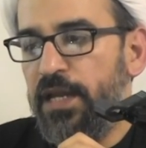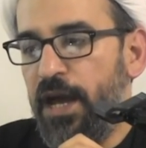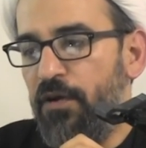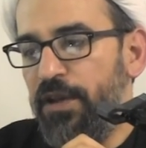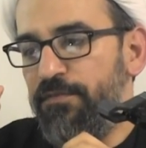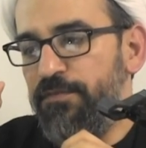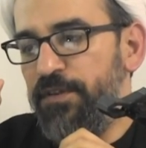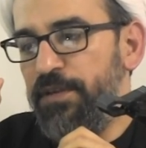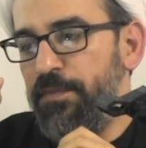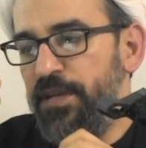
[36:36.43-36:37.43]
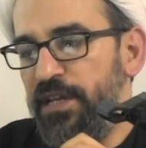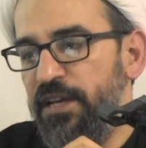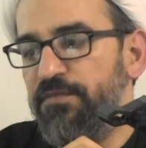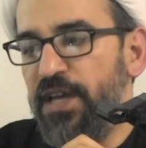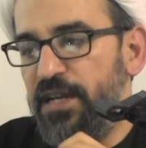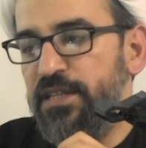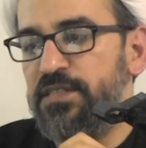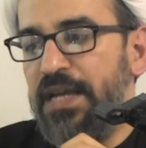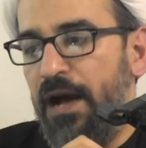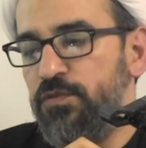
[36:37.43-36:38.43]
Now, if we believe that
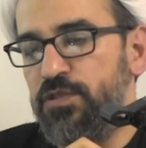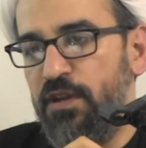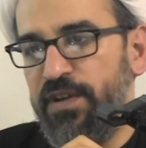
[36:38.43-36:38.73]
this council